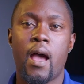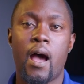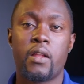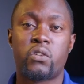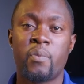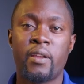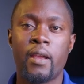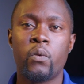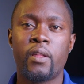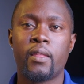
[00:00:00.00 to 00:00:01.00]
And to
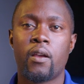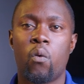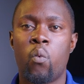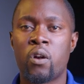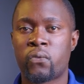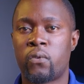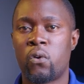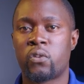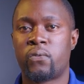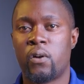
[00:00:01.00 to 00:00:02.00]
begin with, what's
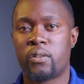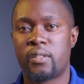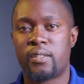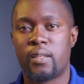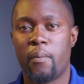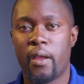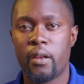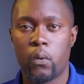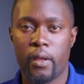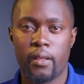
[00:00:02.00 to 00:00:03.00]
File System
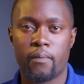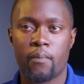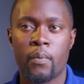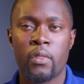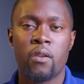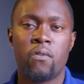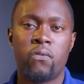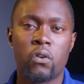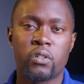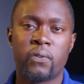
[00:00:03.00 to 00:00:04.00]
anyway?
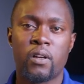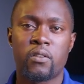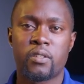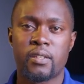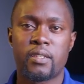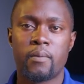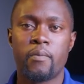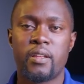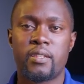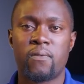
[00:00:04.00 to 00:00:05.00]
File System
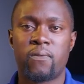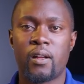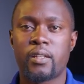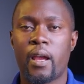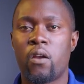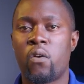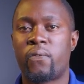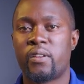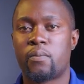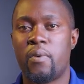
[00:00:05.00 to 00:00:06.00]
is a
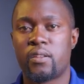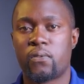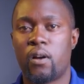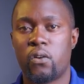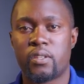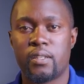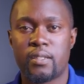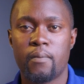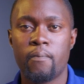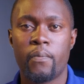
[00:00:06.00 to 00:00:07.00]
virtiofs-based file
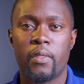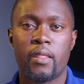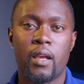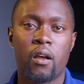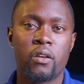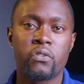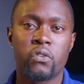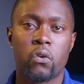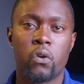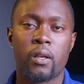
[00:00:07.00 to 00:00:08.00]
system that allows you
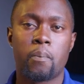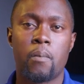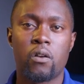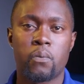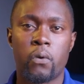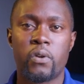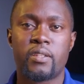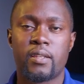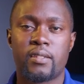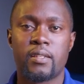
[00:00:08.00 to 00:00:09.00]
to connect multiple
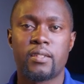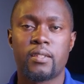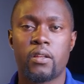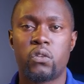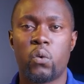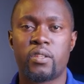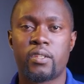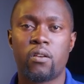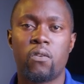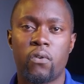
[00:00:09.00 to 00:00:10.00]
instances to a
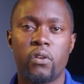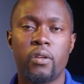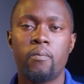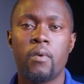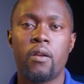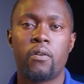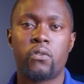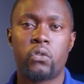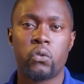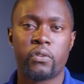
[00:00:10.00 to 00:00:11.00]
single volume
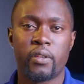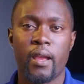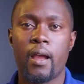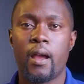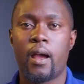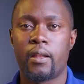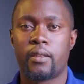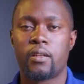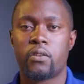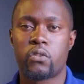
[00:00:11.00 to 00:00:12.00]
to share
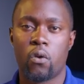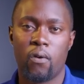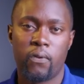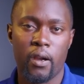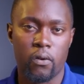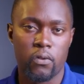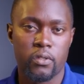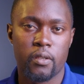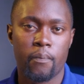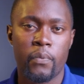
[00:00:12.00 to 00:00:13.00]
and store files.